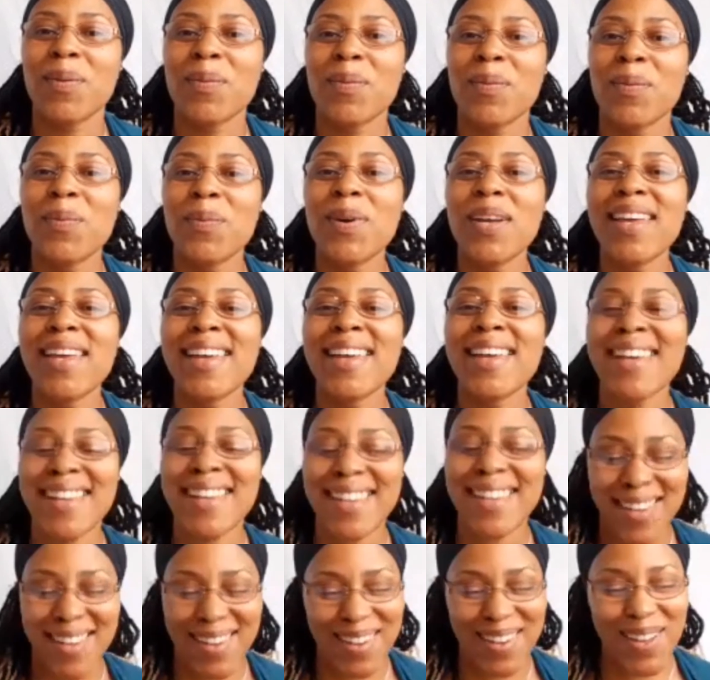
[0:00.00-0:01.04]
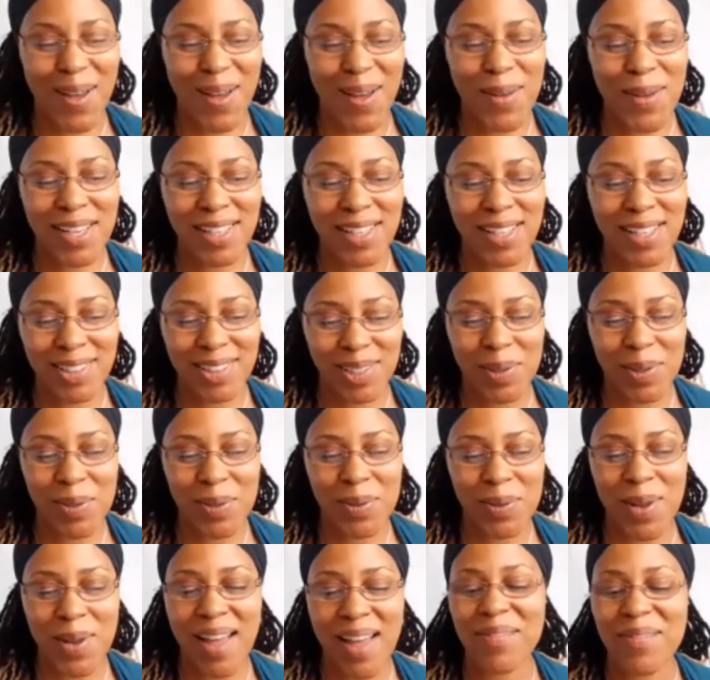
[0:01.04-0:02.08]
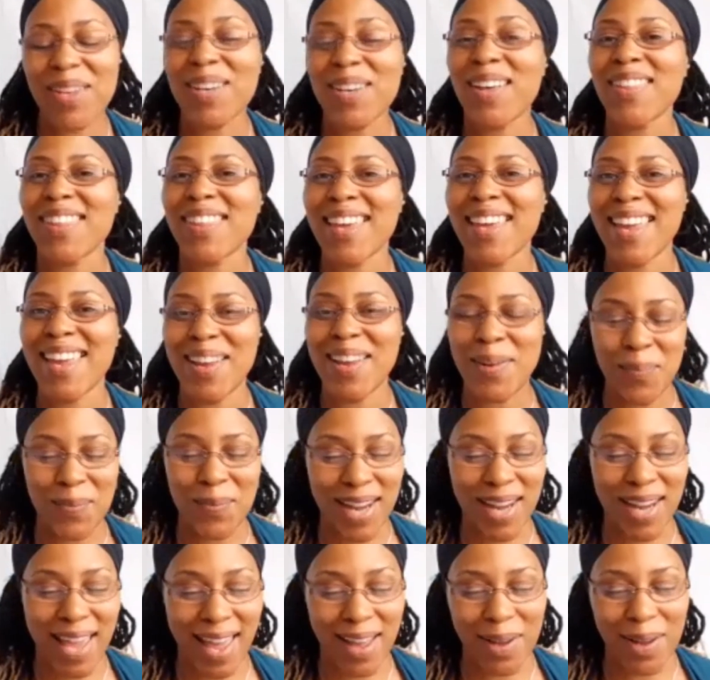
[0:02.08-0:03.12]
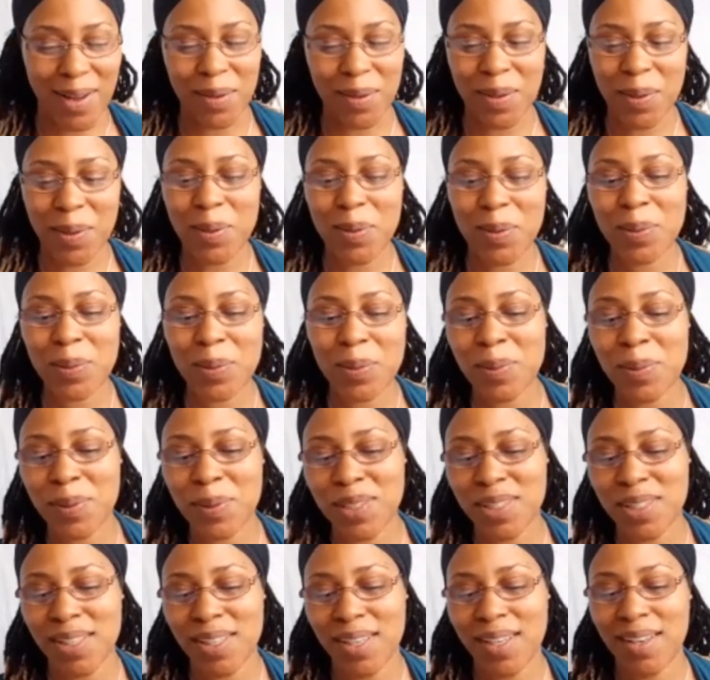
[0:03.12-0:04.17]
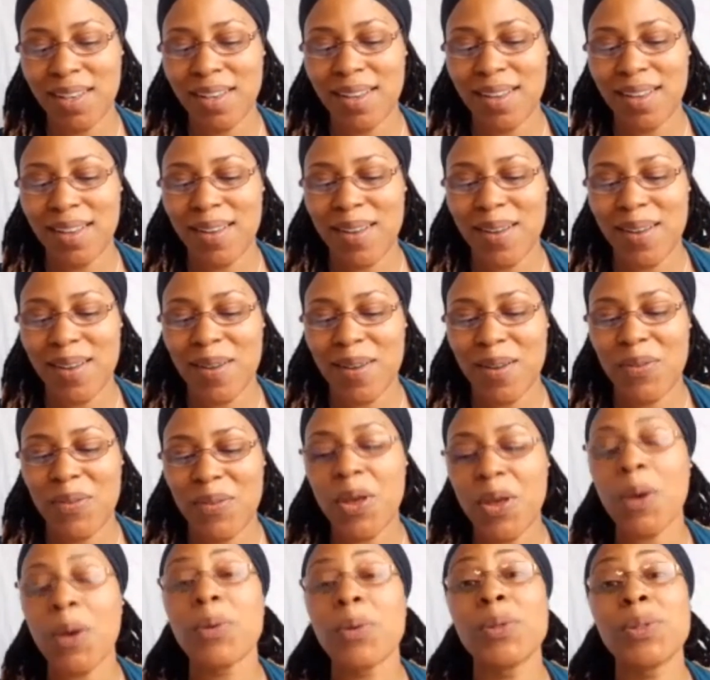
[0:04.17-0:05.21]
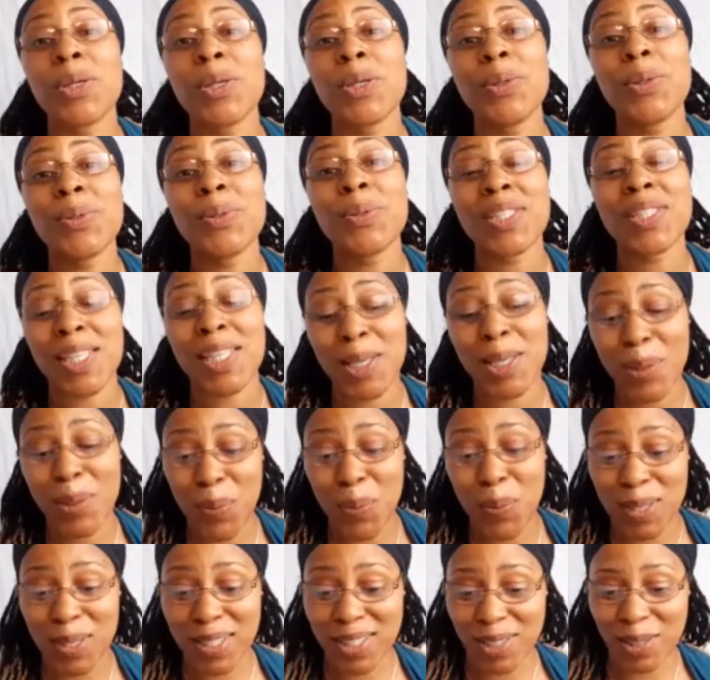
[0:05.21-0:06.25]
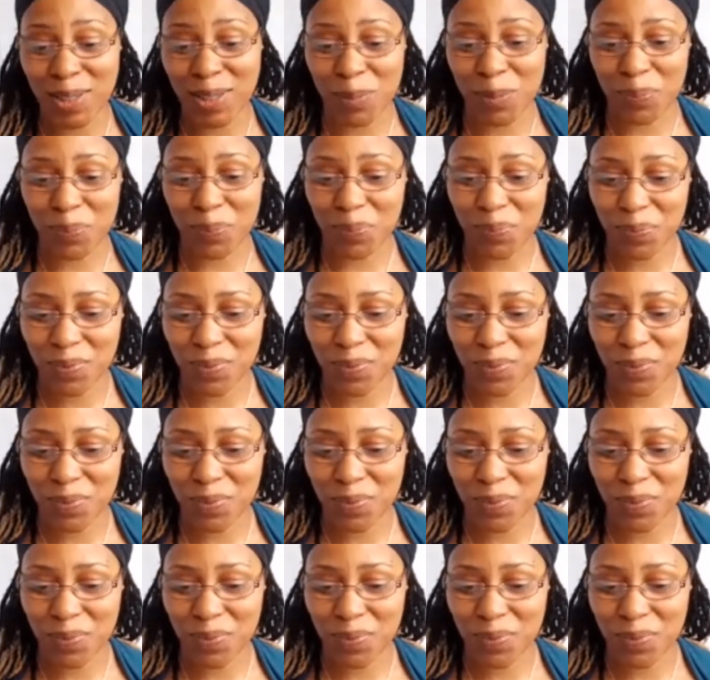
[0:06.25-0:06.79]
We're going to have another hymn now called Those Who Seek Wisdom.